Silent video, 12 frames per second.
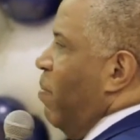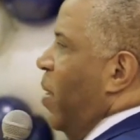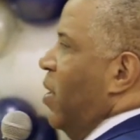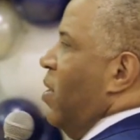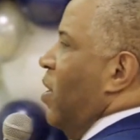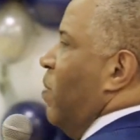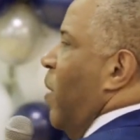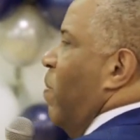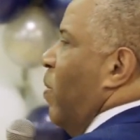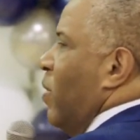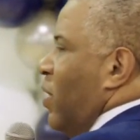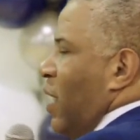business
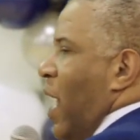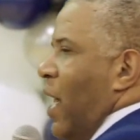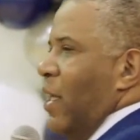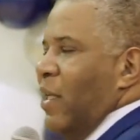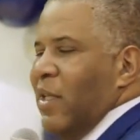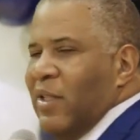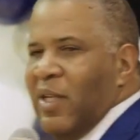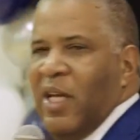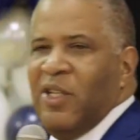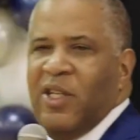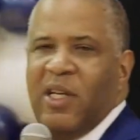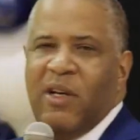people, scientists,
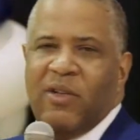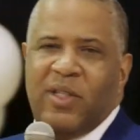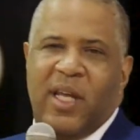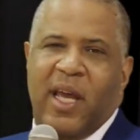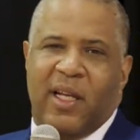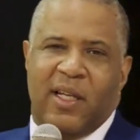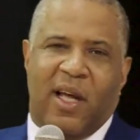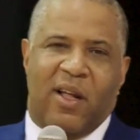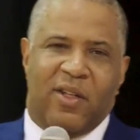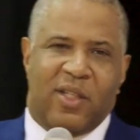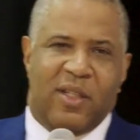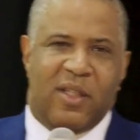engineers,
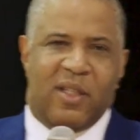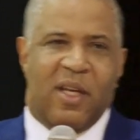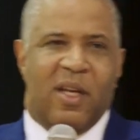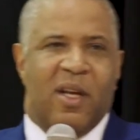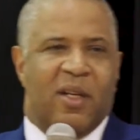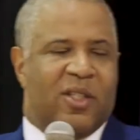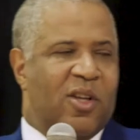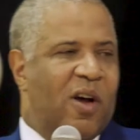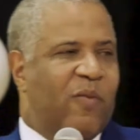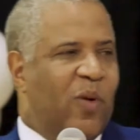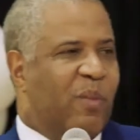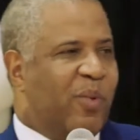technologists,
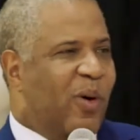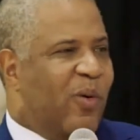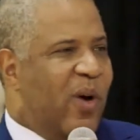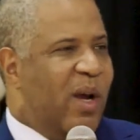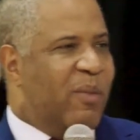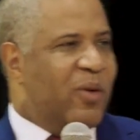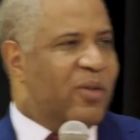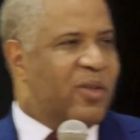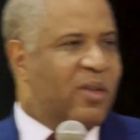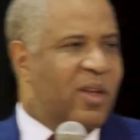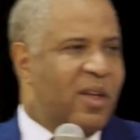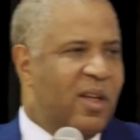software
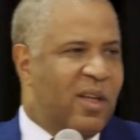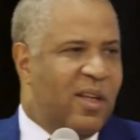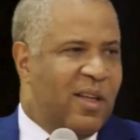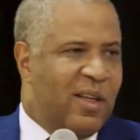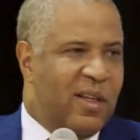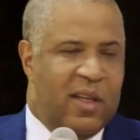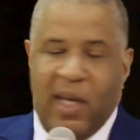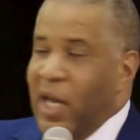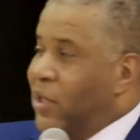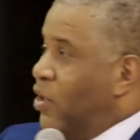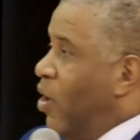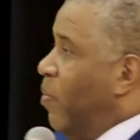programmers,
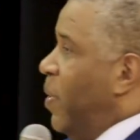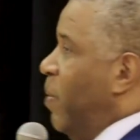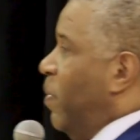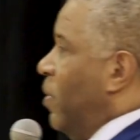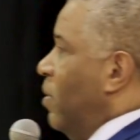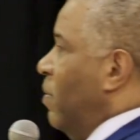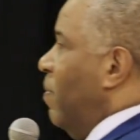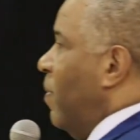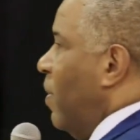HR people,